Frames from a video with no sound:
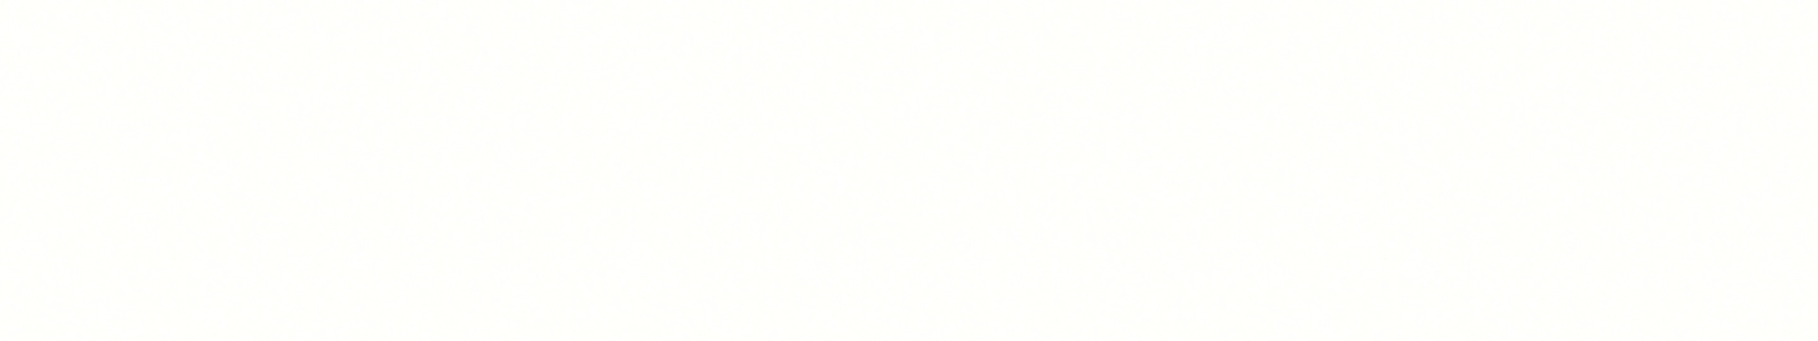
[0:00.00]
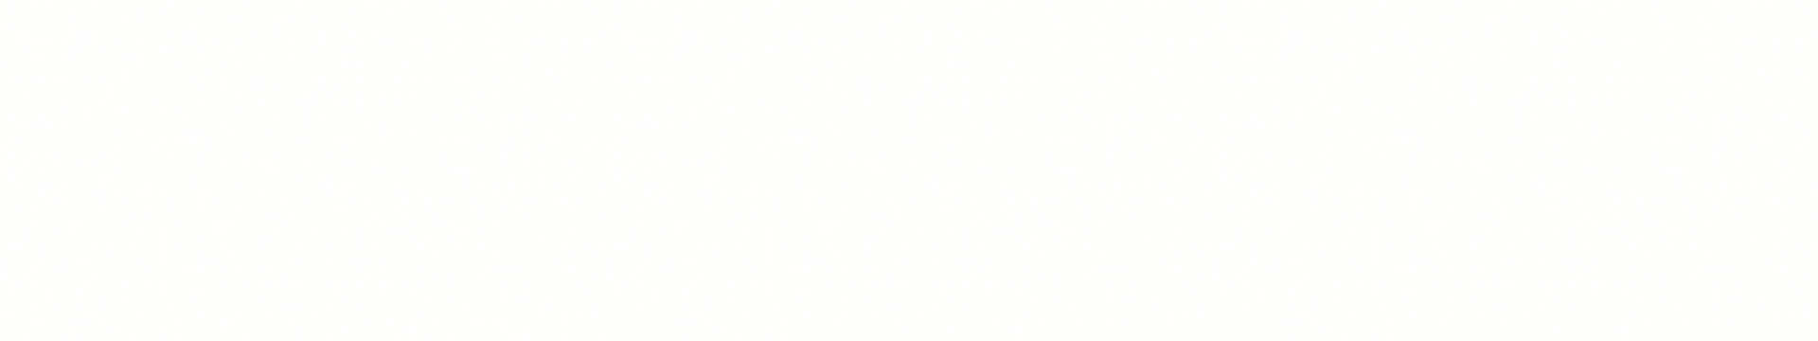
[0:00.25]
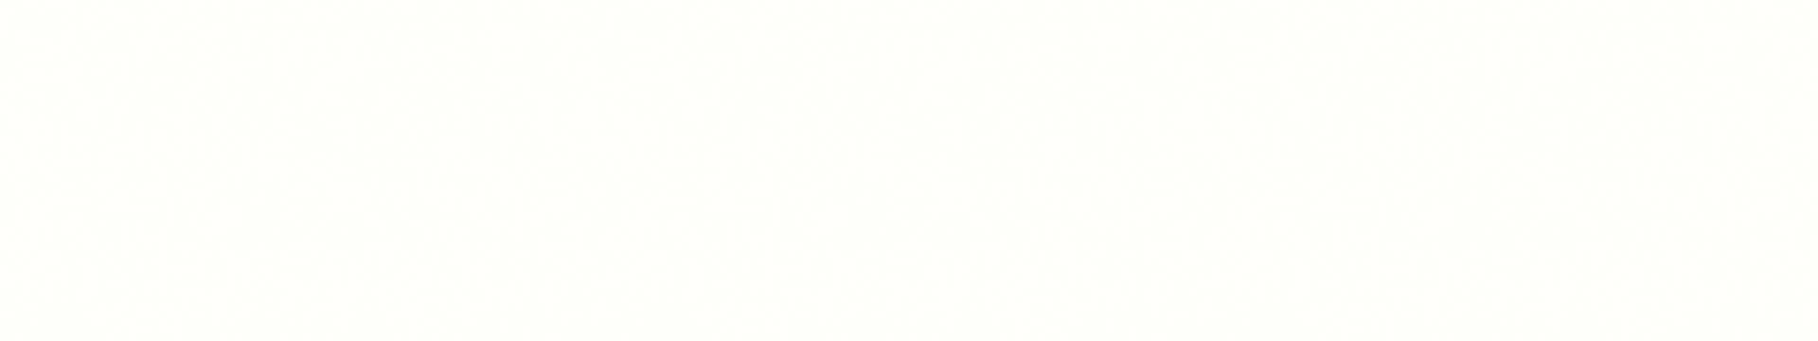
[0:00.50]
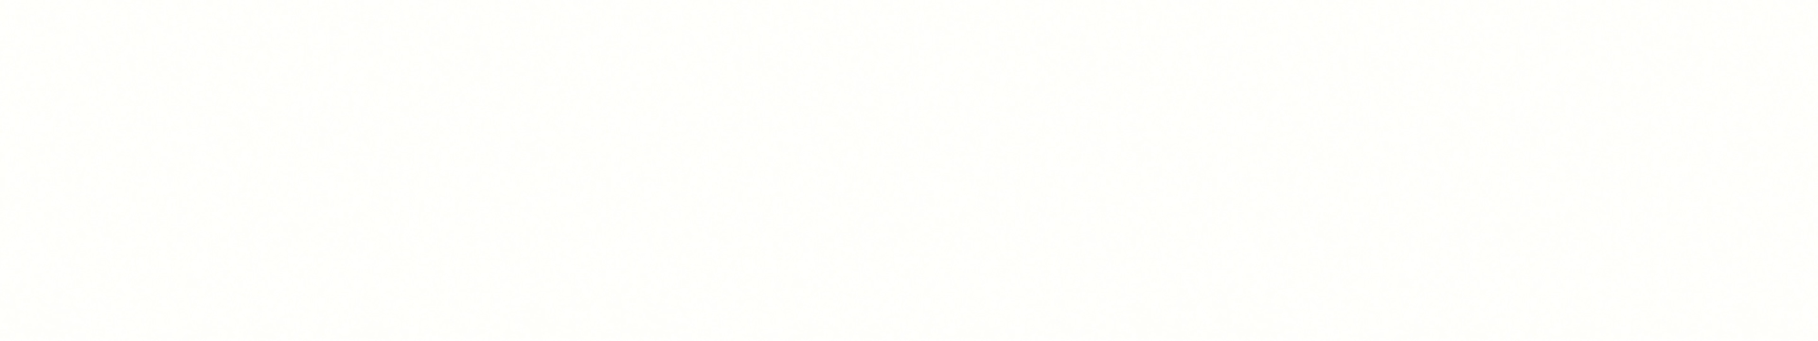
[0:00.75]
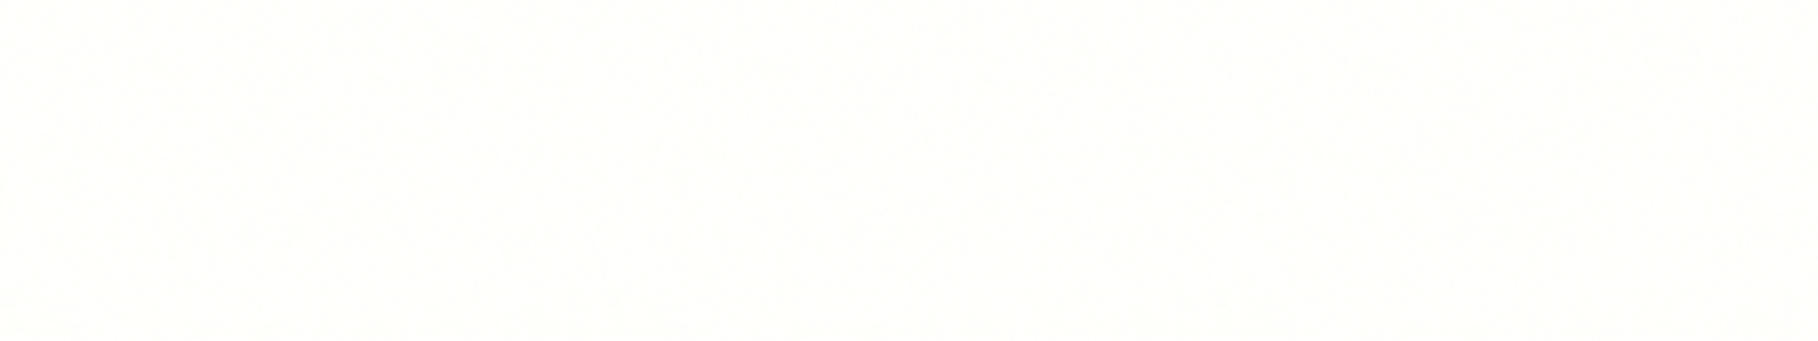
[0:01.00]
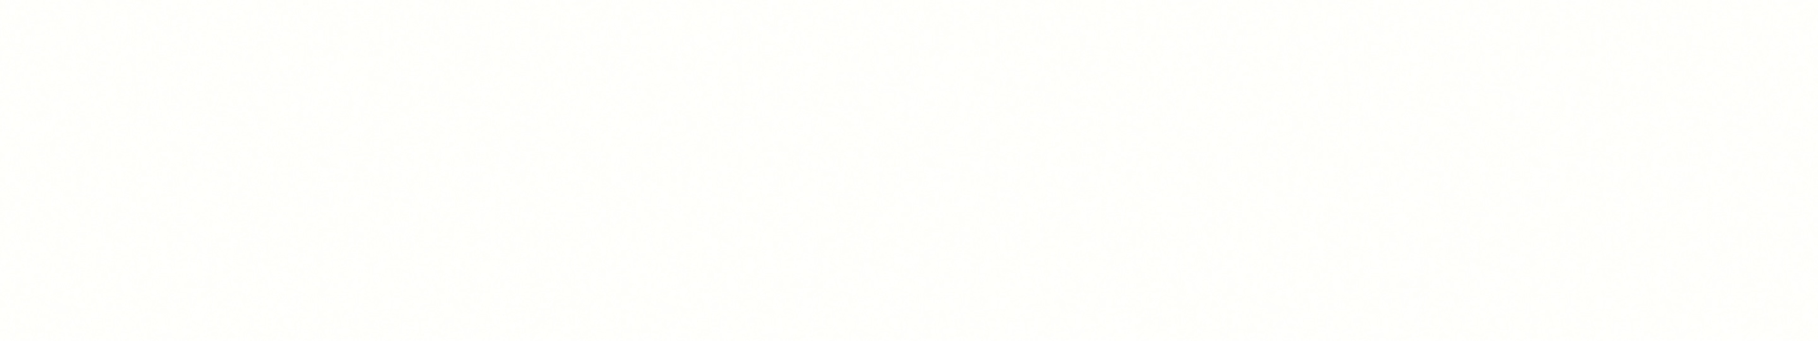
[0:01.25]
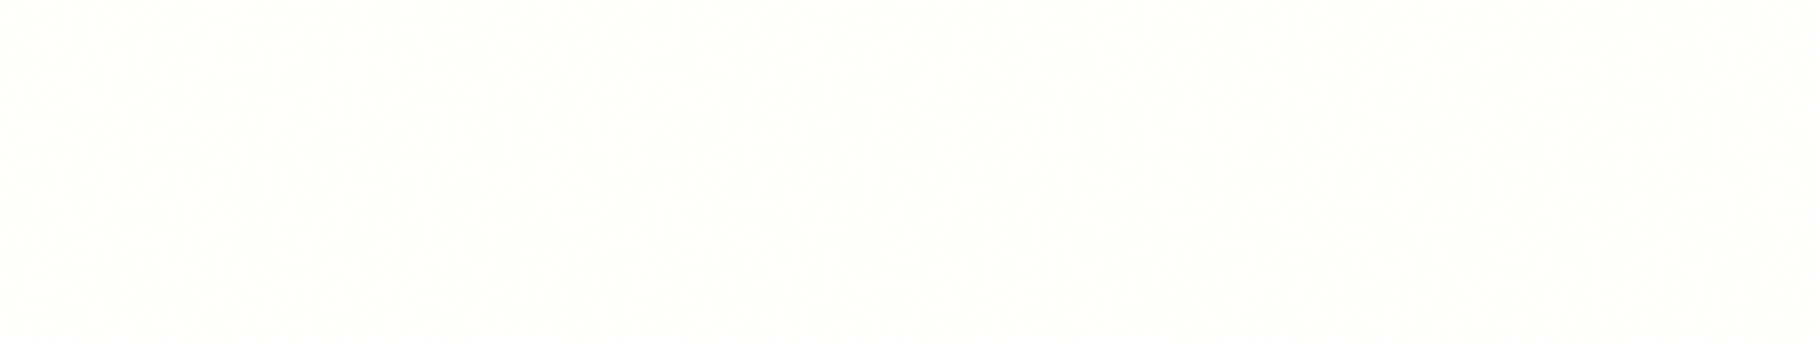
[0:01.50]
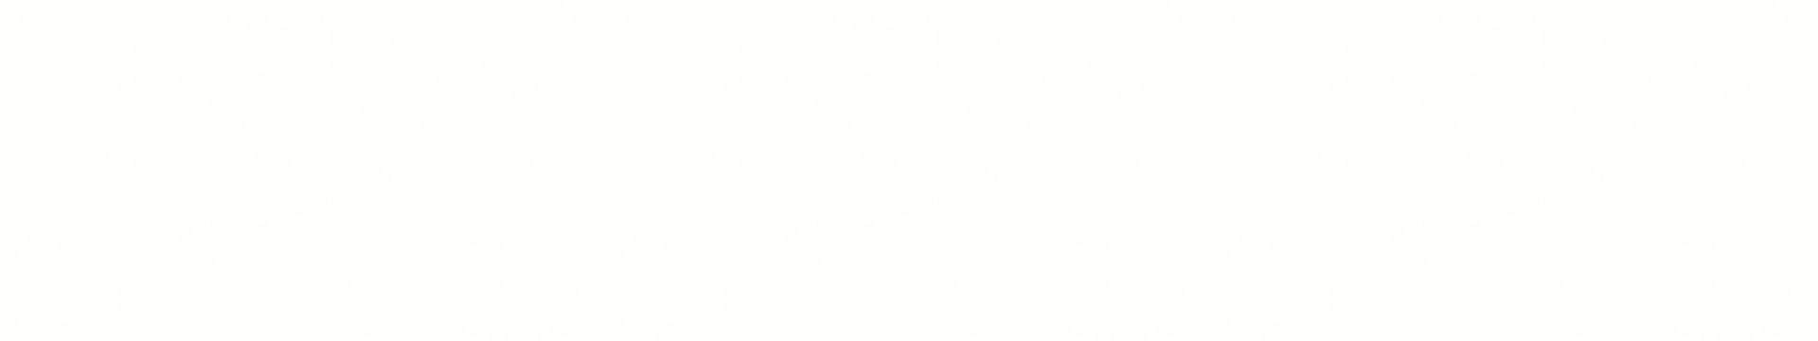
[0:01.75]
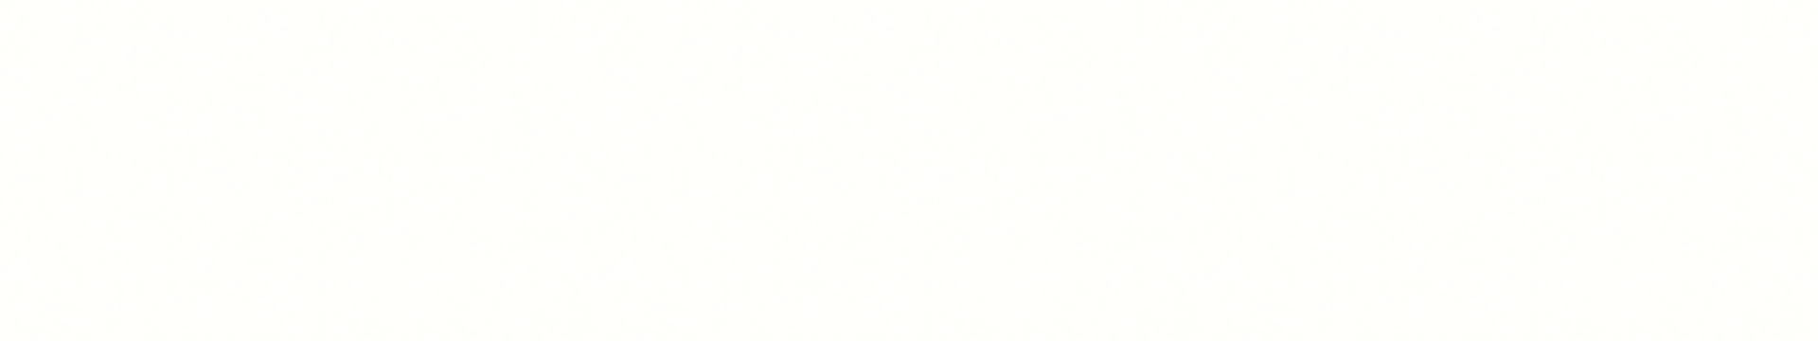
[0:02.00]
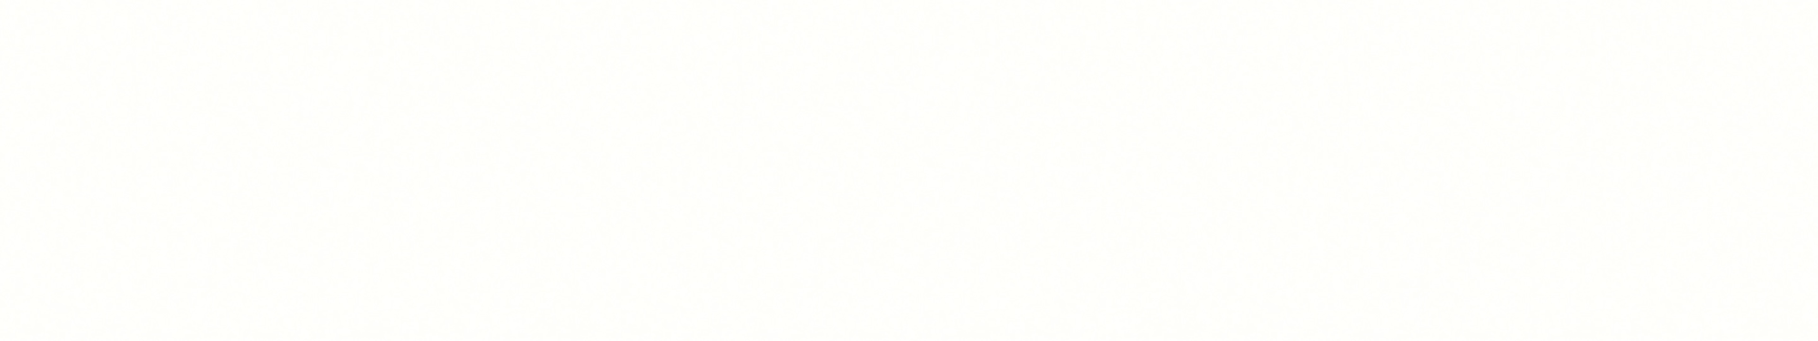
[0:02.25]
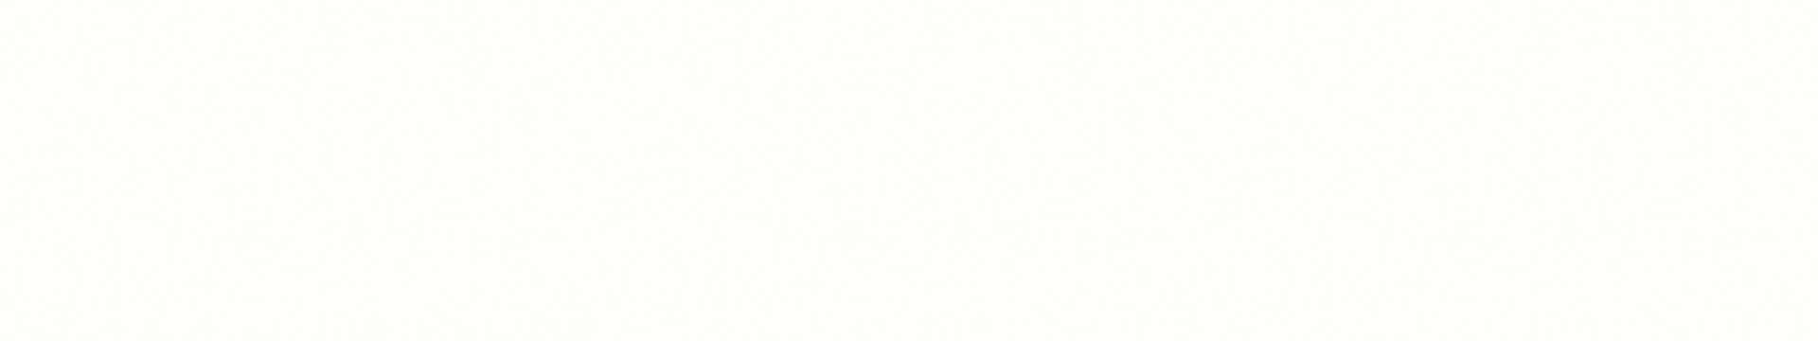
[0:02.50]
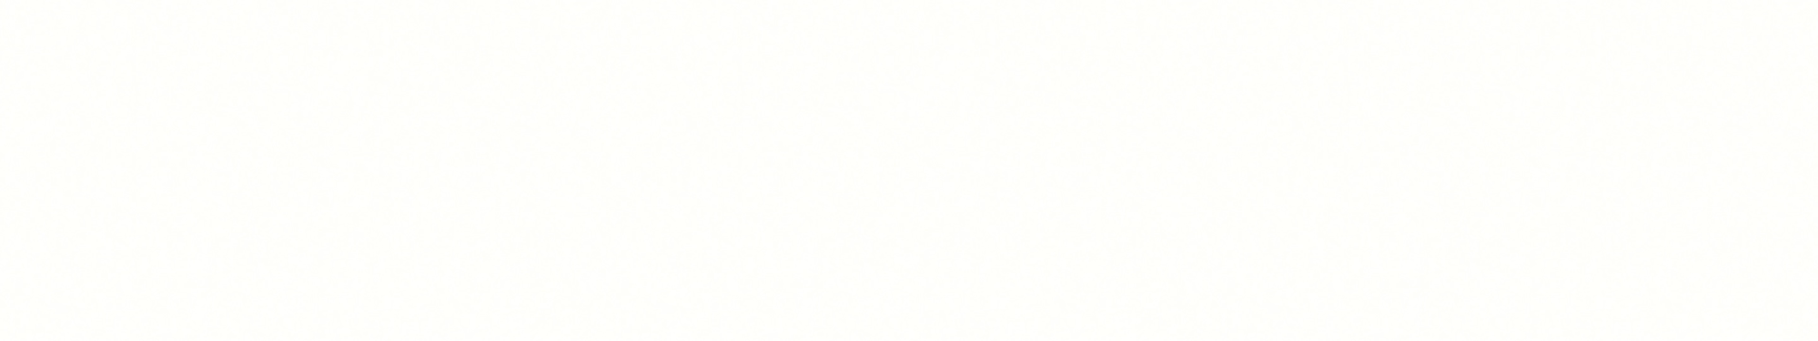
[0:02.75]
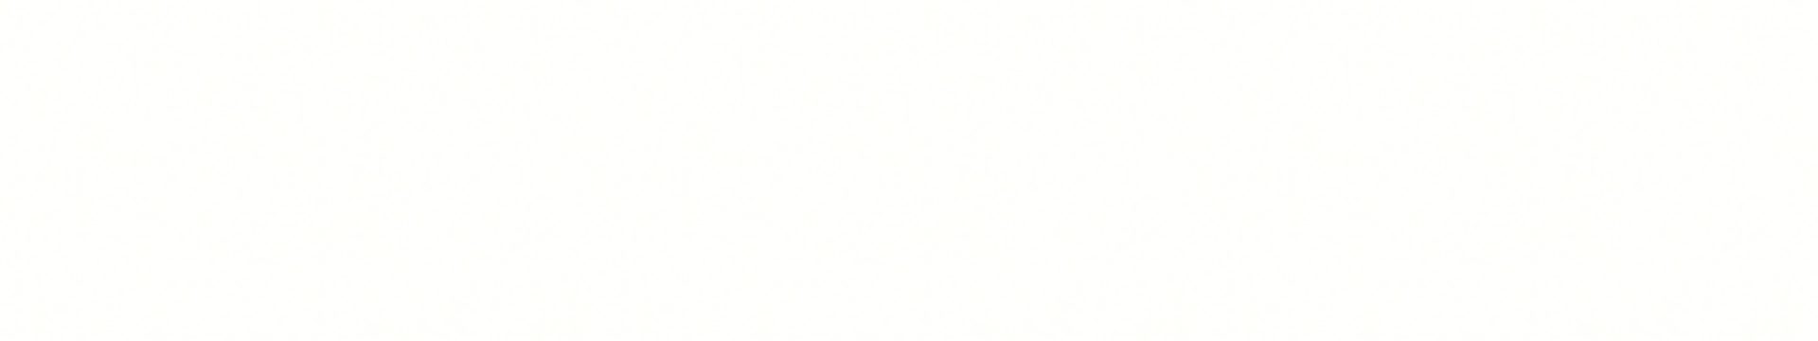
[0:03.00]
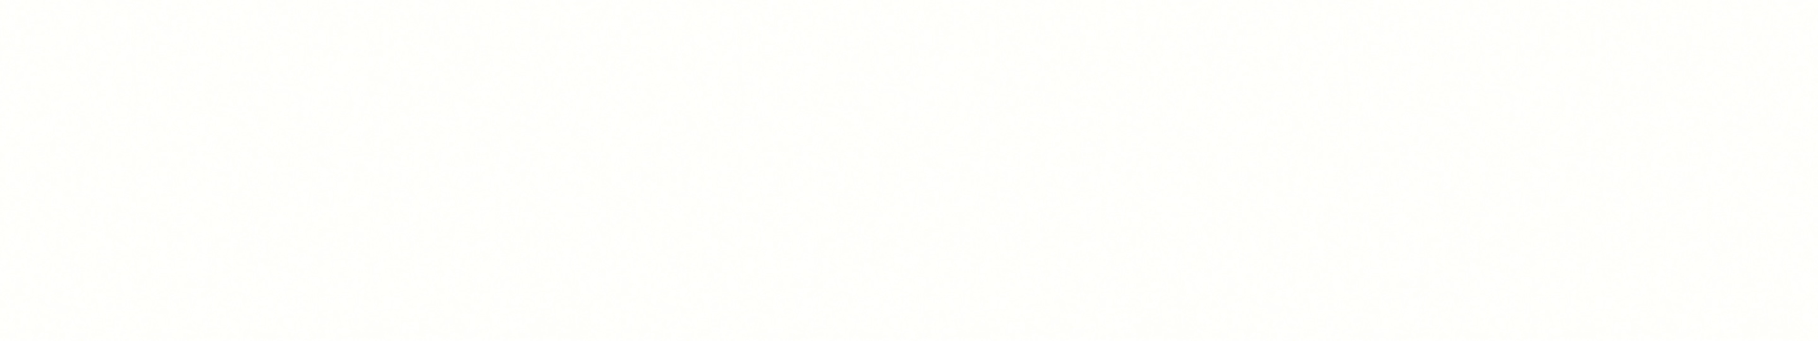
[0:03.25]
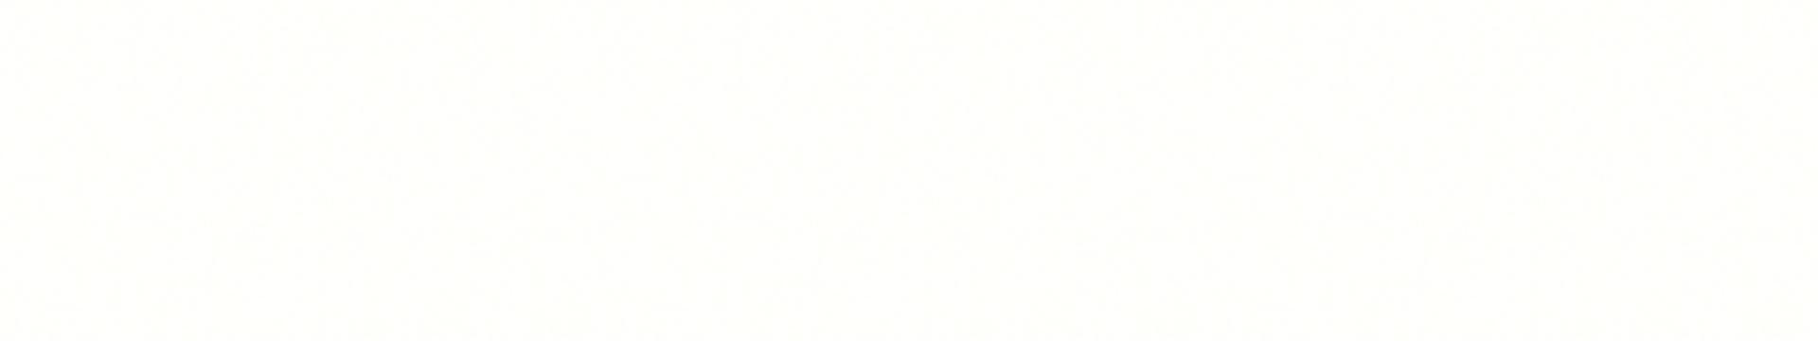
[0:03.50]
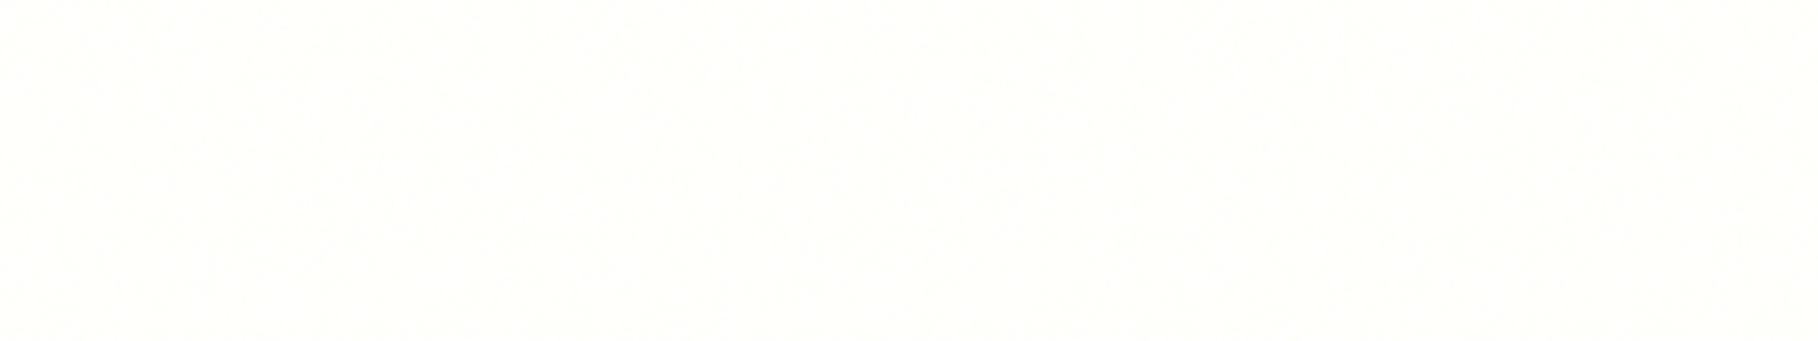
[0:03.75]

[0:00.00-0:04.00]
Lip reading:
Nobody's mouth can be seen.